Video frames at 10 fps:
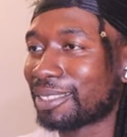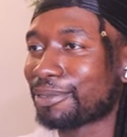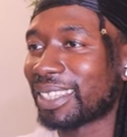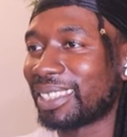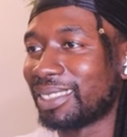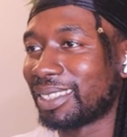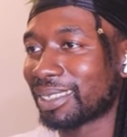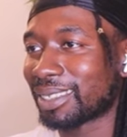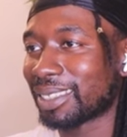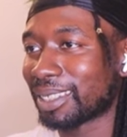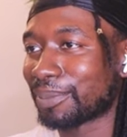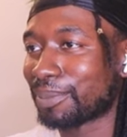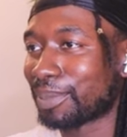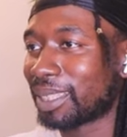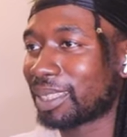Thank you, Delta.
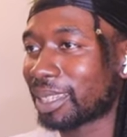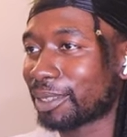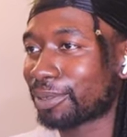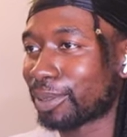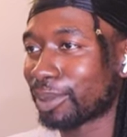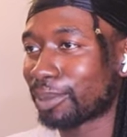Be careful.